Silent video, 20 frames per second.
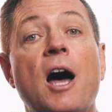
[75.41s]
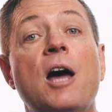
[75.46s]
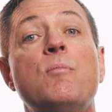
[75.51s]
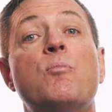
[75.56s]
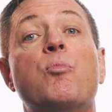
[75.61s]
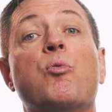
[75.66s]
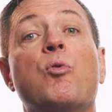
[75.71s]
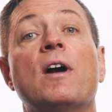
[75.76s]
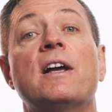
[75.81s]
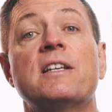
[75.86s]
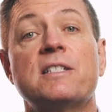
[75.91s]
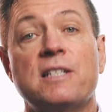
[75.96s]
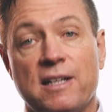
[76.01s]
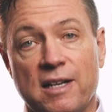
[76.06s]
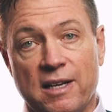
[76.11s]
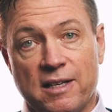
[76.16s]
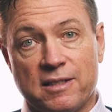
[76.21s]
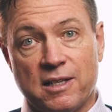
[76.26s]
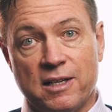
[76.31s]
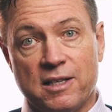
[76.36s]

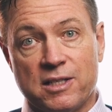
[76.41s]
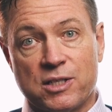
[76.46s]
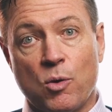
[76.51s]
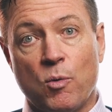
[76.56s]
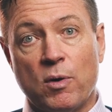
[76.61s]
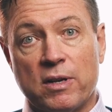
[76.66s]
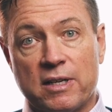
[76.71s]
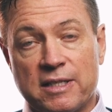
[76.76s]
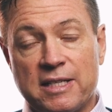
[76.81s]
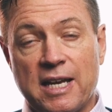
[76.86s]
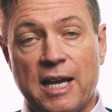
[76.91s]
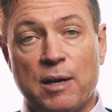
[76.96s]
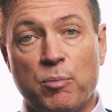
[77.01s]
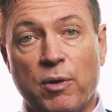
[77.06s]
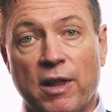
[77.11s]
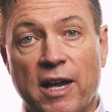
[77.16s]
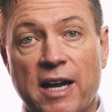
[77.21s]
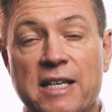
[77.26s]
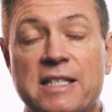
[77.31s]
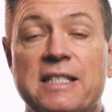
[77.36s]
unprecedented is going to take
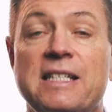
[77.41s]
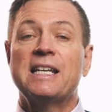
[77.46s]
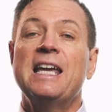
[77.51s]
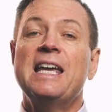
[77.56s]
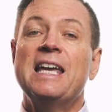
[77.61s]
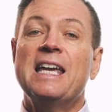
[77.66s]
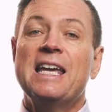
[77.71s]
place,